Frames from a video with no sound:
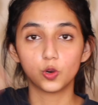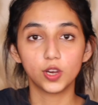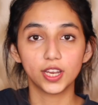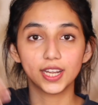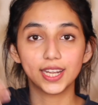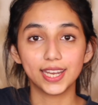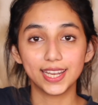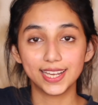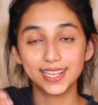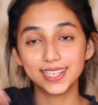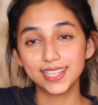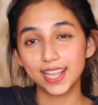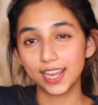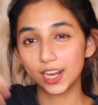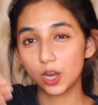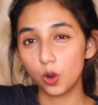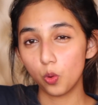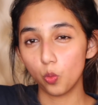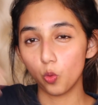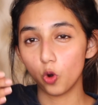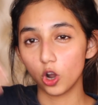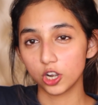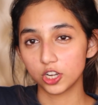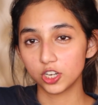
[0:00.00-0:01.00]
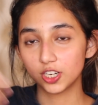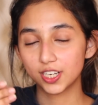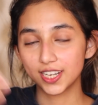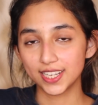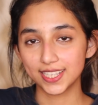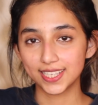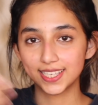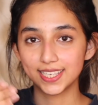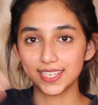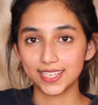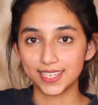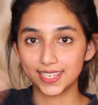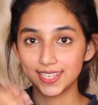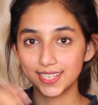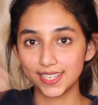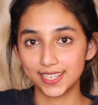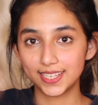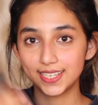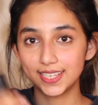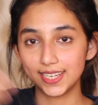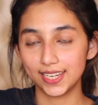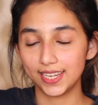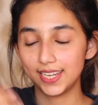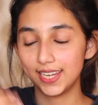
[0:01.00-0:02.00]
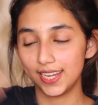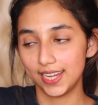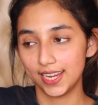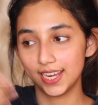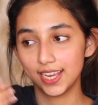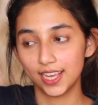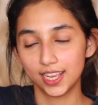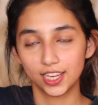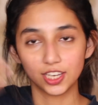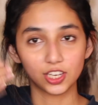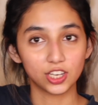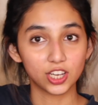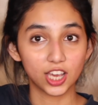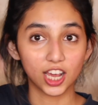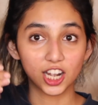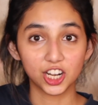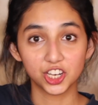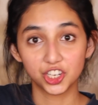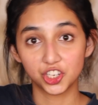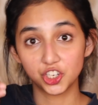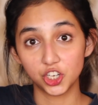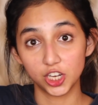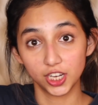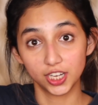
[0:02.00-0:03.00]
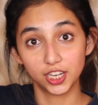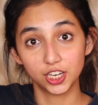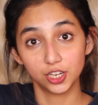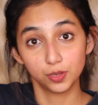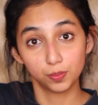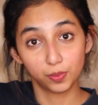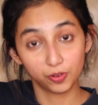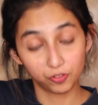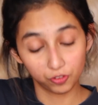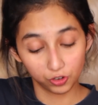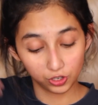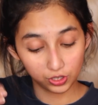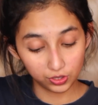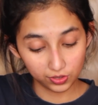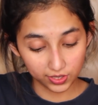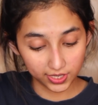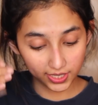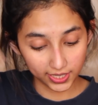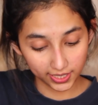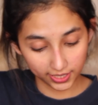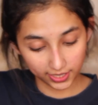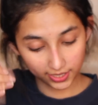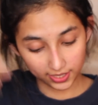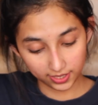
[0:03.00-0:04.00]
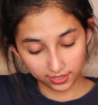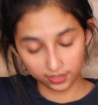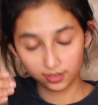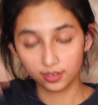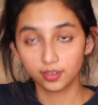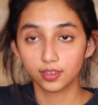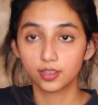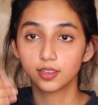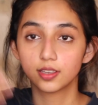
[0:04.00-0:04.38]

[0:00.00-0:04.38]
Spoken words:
So it is like a water consistency. You gotta shake it before using it.